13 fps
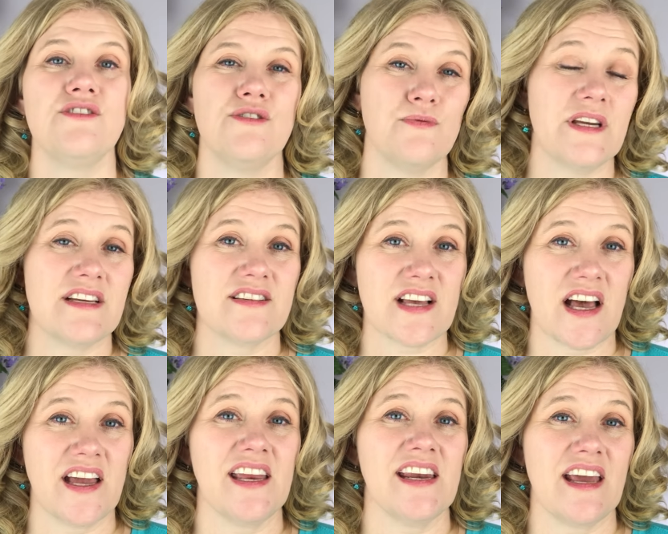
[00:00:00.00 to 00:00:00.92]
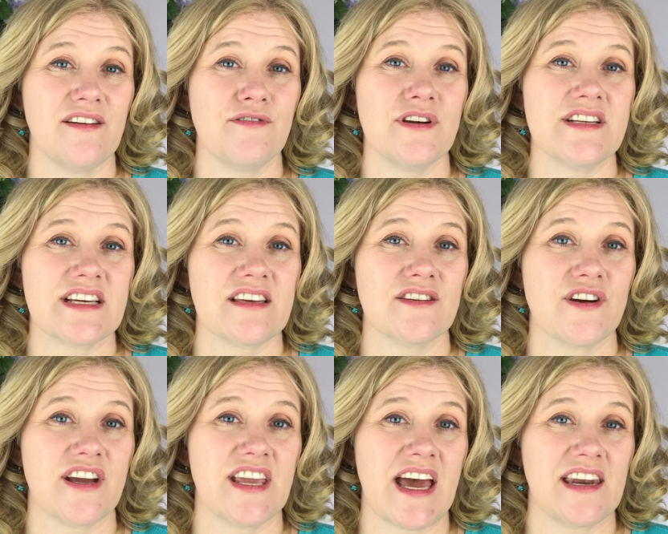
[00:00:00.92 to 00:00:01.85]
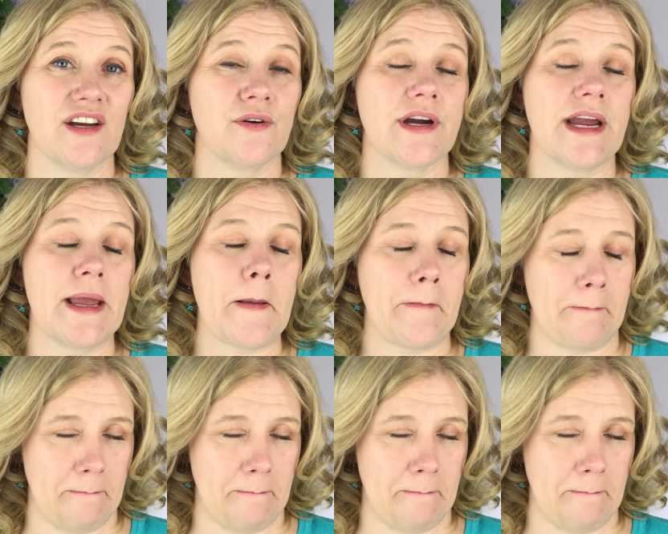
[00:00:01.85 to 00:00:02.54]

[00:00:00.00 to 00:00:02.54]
Do we assign every dollar a category?